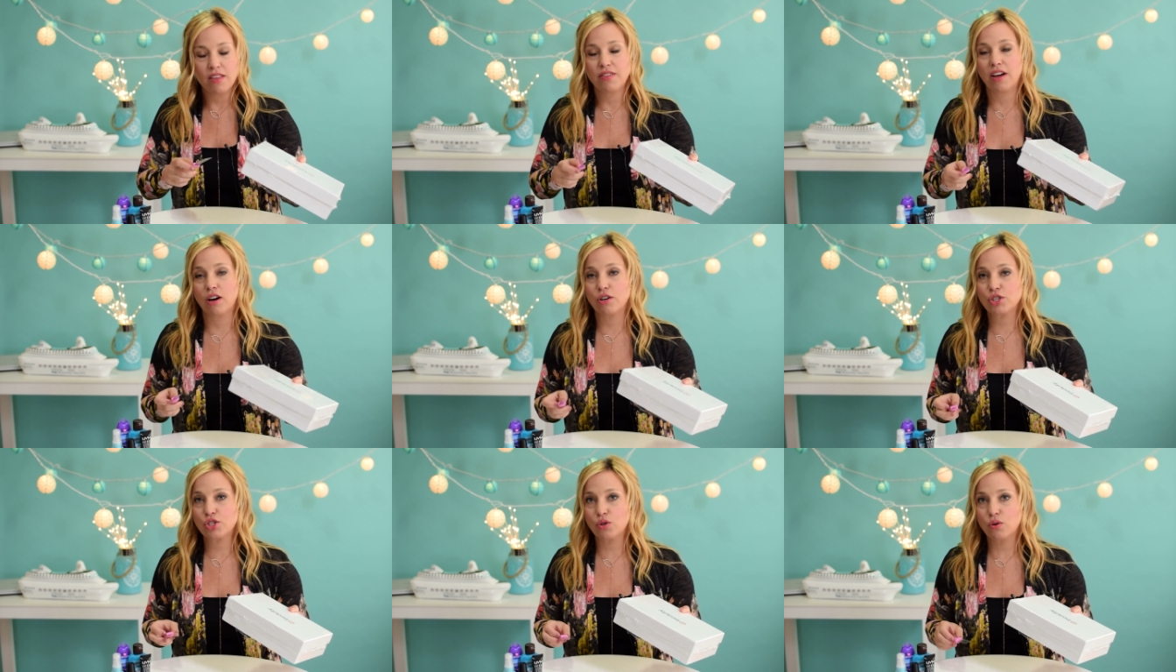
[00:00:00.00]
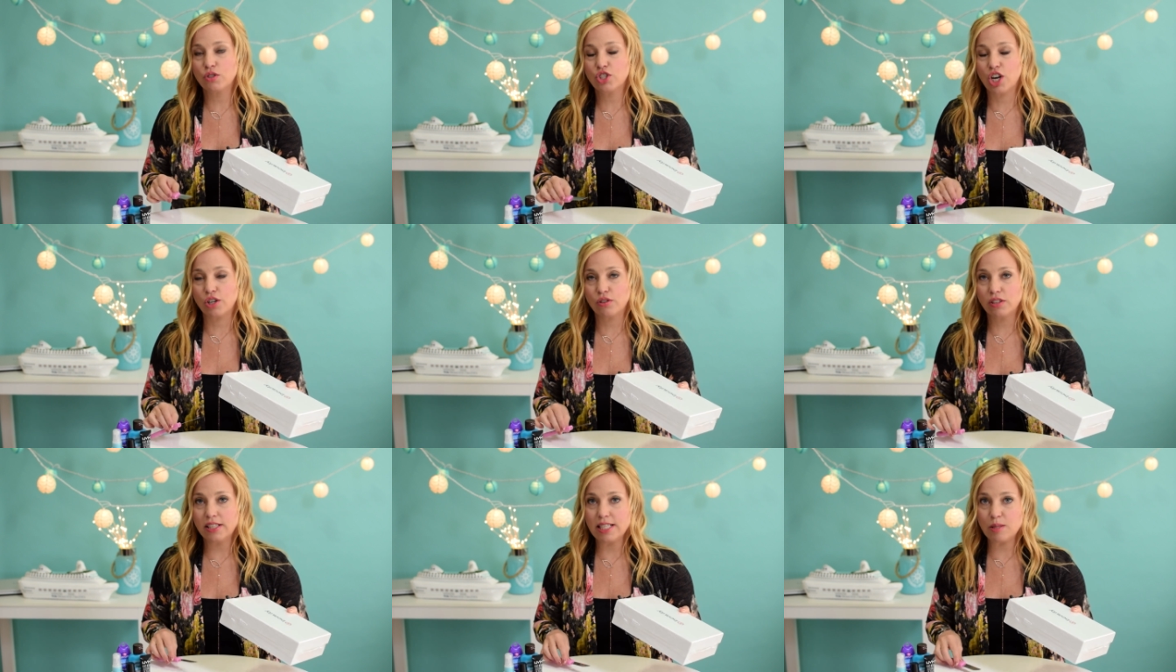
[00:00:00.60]
They are sold
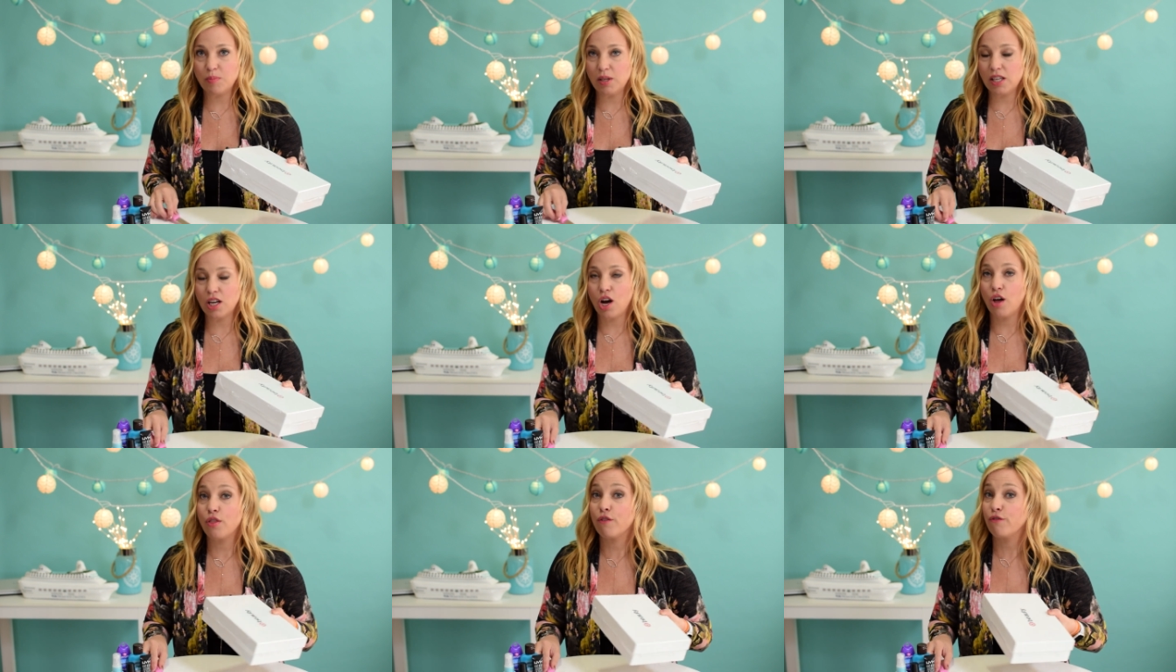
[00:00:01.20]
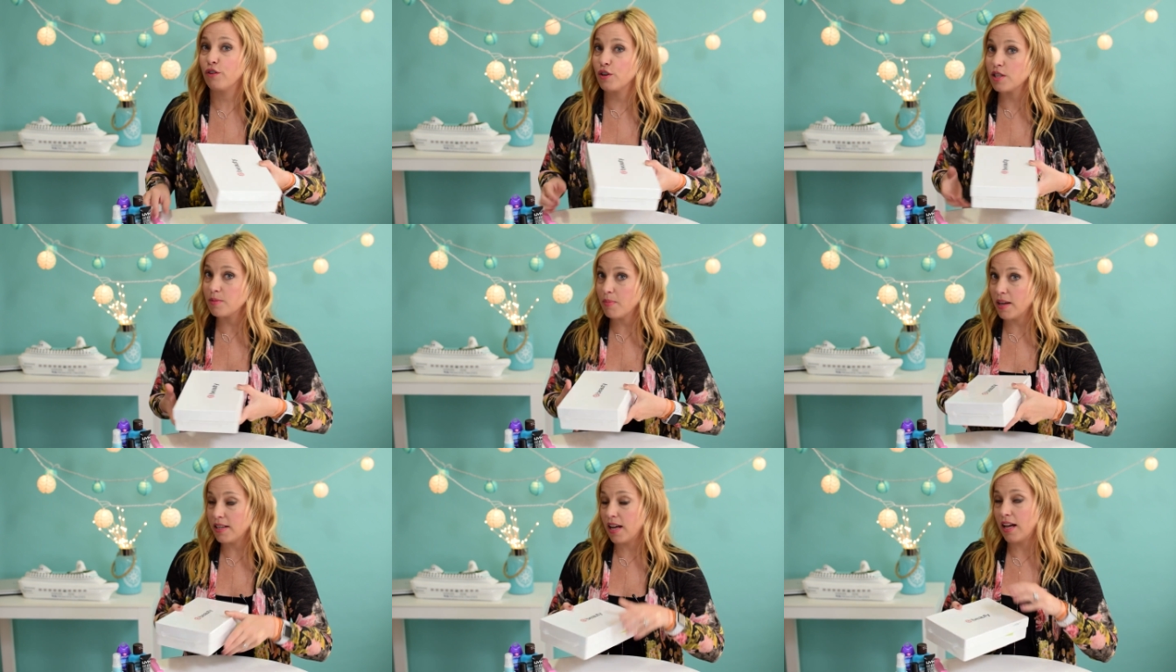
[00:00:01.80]
generally speaking on the first
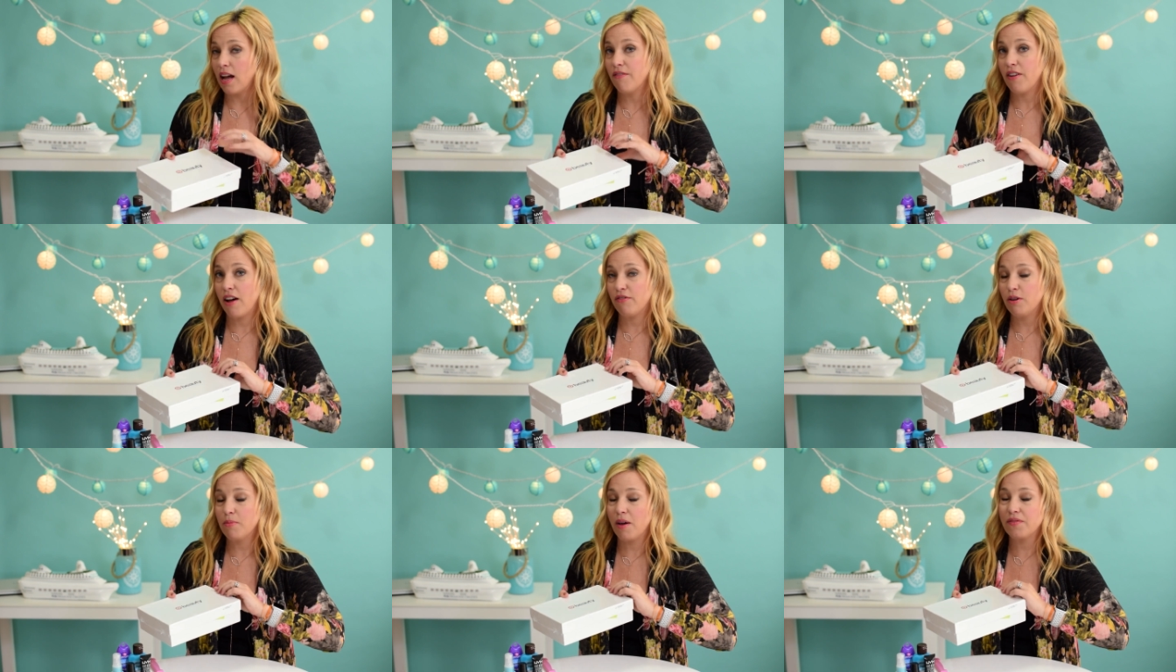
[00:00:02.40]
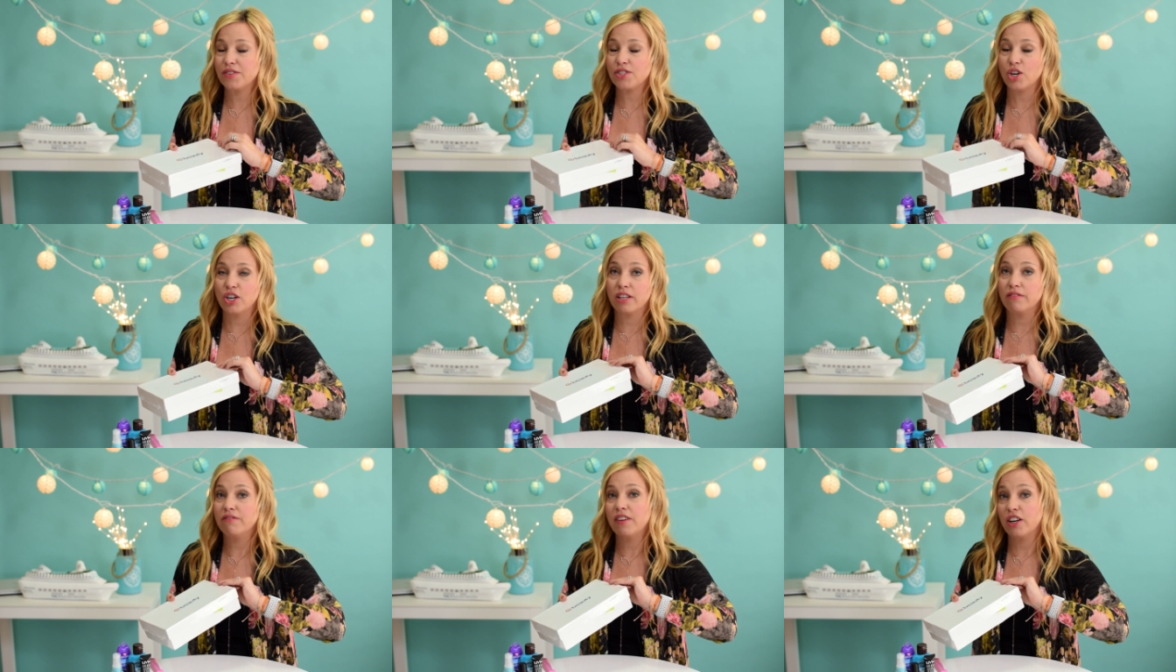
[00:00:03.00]
Monday of every month
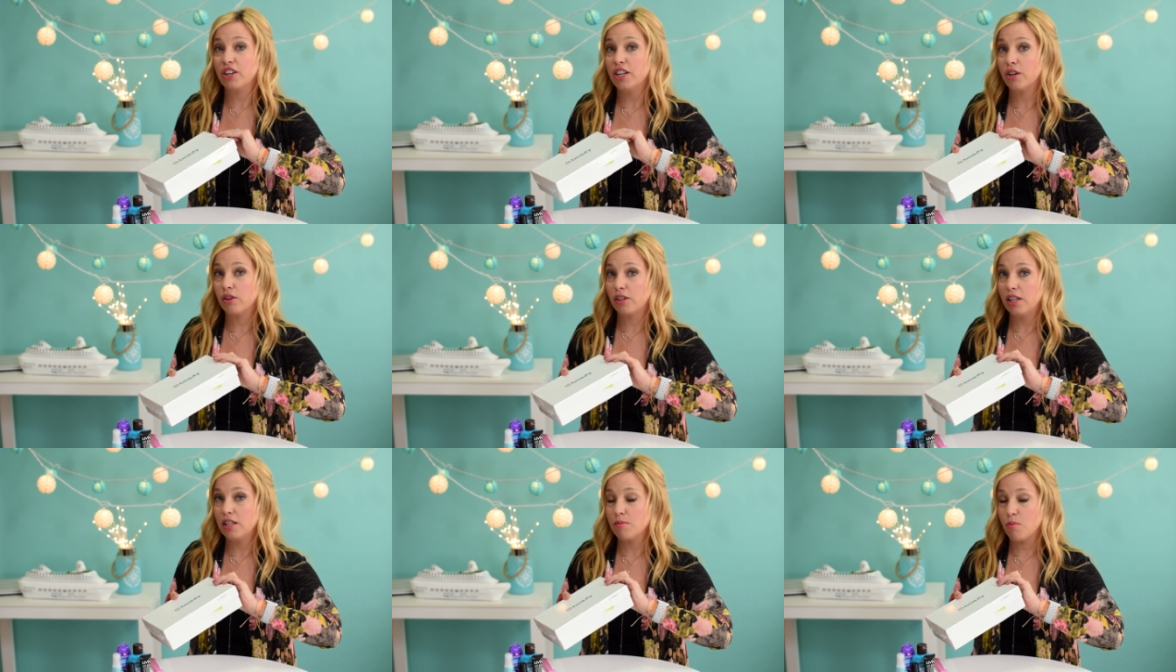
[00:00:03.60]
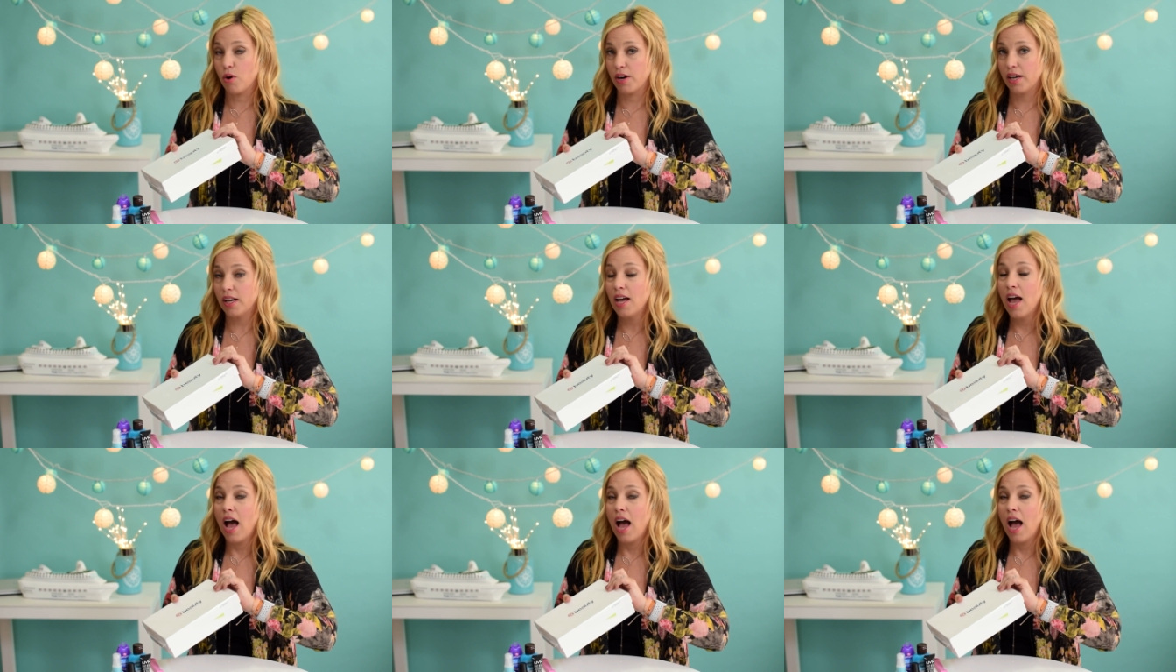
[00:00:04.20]
starting very early in the morning.